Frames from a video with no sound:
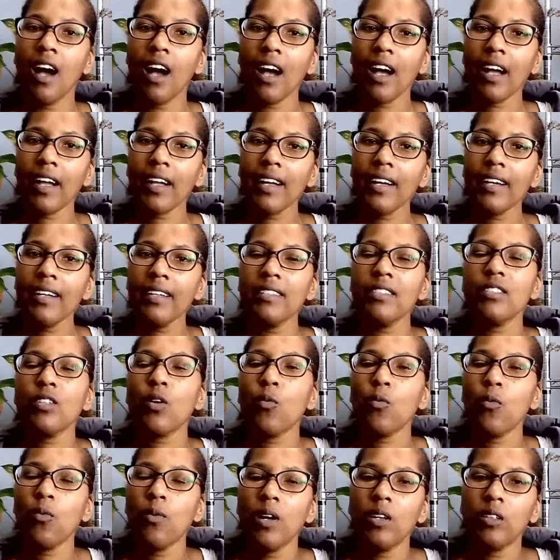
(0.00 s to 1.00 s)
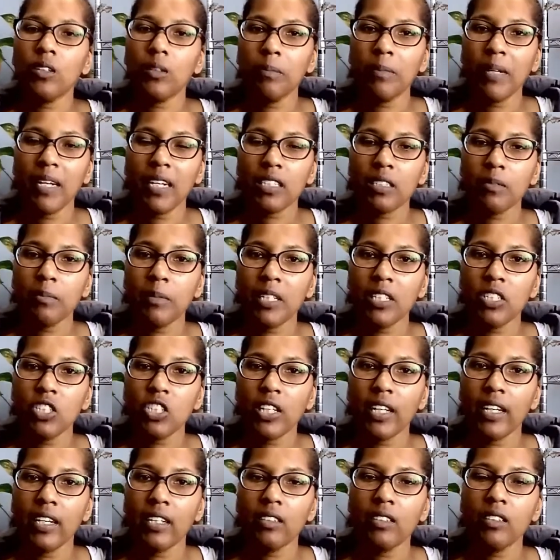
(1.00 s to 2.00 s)
Hi guys, welcome back to my
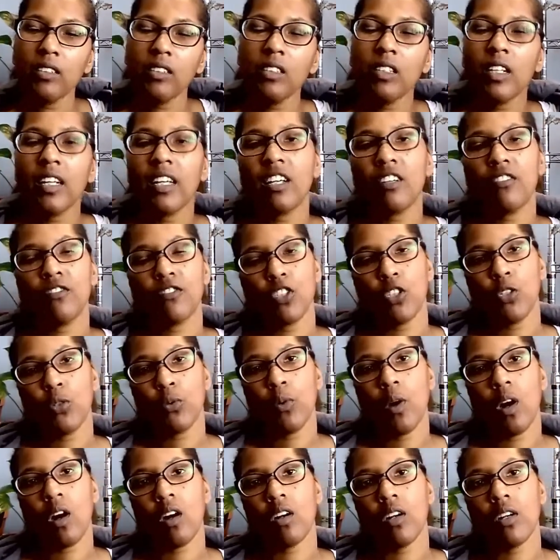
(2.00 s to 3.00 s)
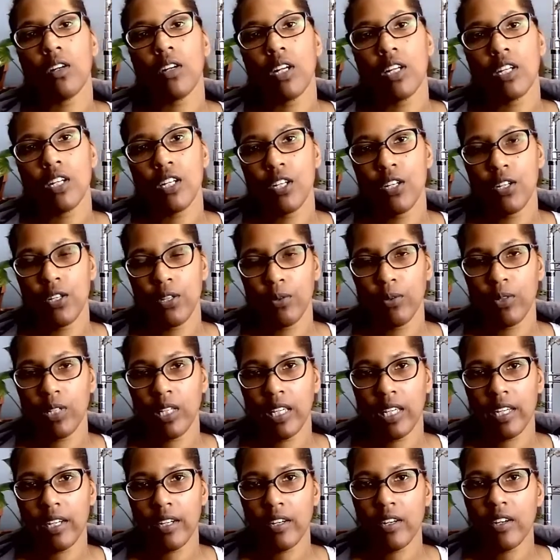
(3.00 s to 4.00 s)
channel. If you are new
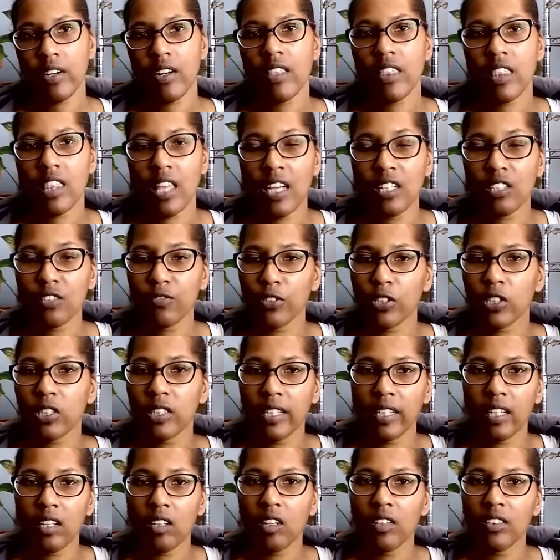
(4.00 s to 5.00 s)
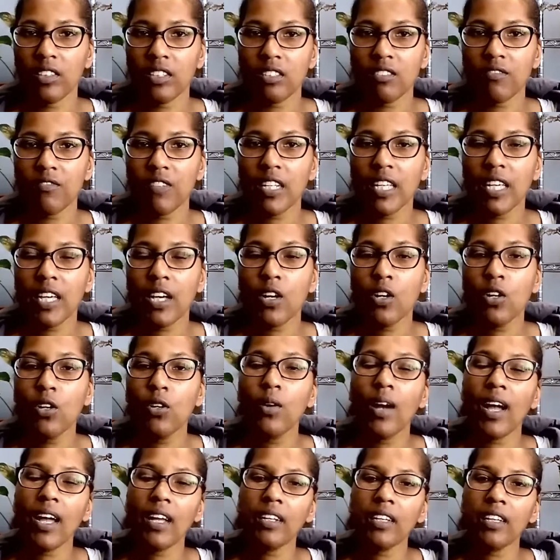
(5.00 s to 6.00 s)
here, thanks for clicking on this video,
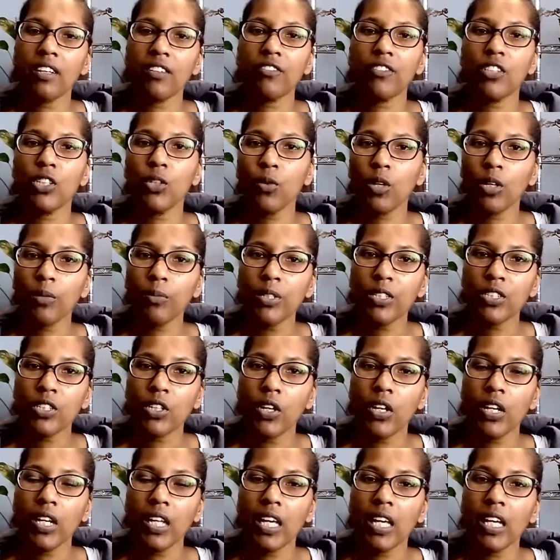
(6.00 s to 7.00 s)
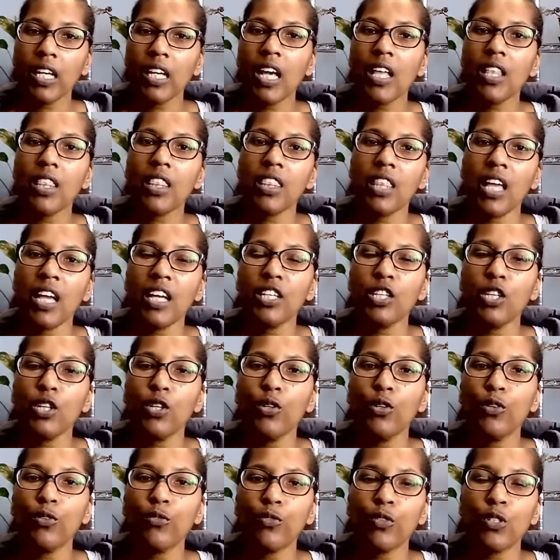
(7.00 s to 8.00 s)
and if you are returning, thank
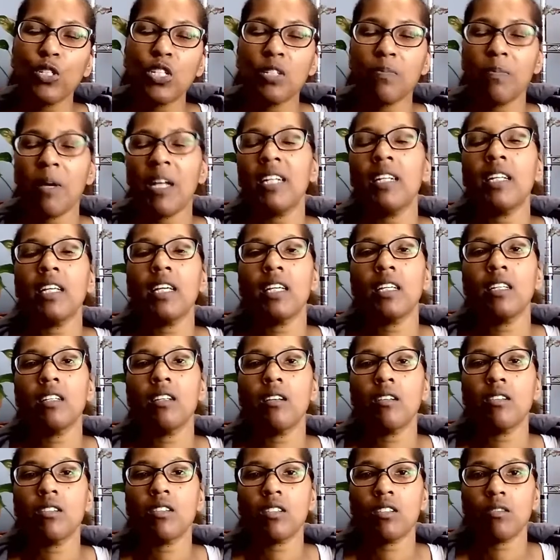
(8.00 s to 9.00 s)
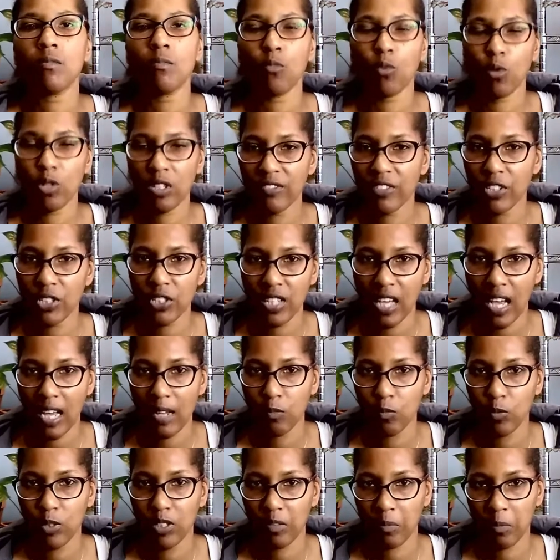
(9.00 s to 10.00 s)
you for spending some more of your
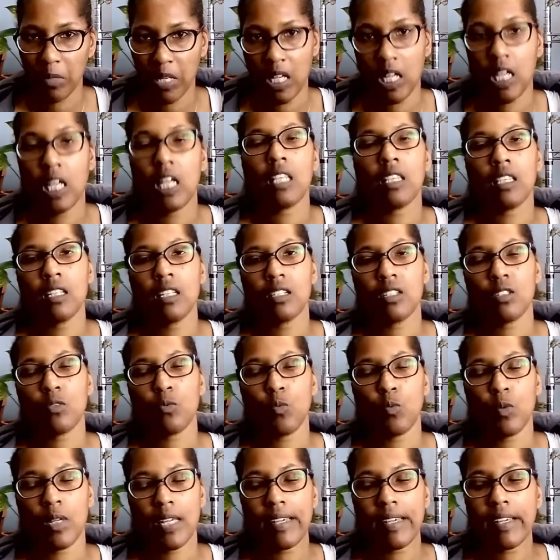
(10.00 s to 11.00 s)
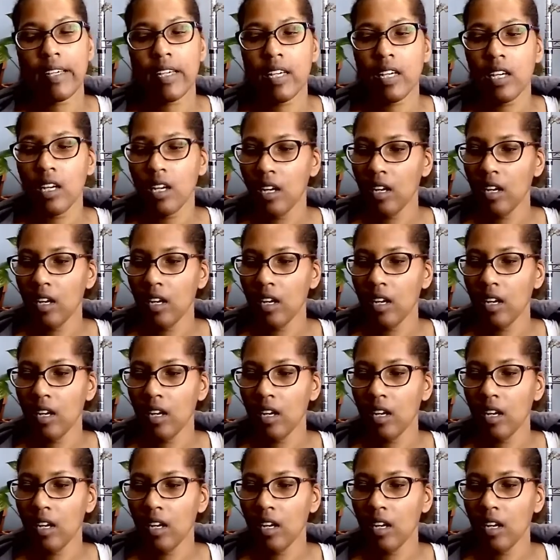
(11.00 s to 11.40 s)
time with me this week.